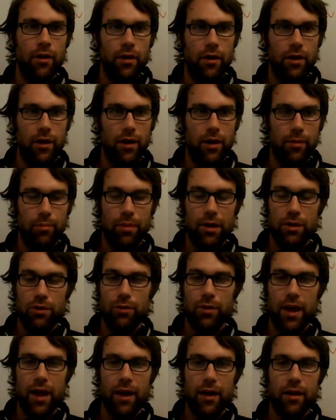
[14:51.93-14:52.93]
Uh, but you
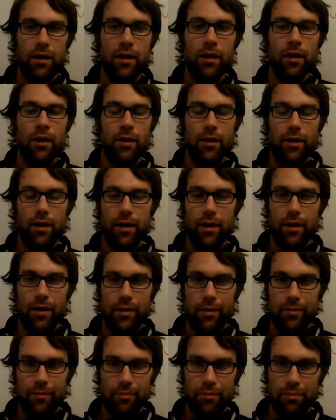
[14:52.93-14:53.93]
can uh,
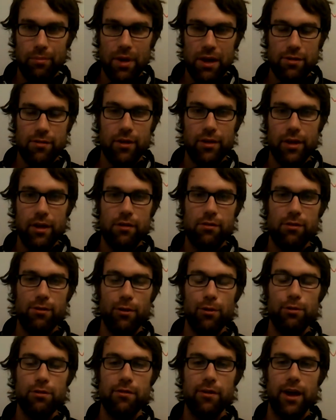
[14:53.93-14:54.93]
basically
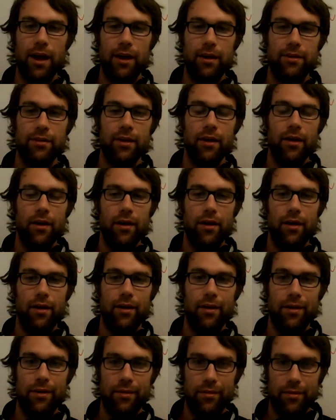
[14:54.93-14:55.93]
associate
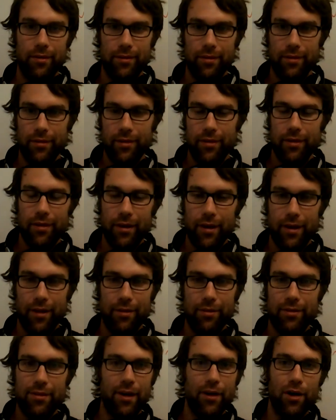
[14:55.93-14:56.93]
uh, uh,
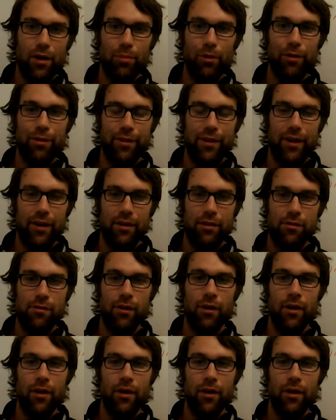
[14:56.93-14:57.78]
terrible things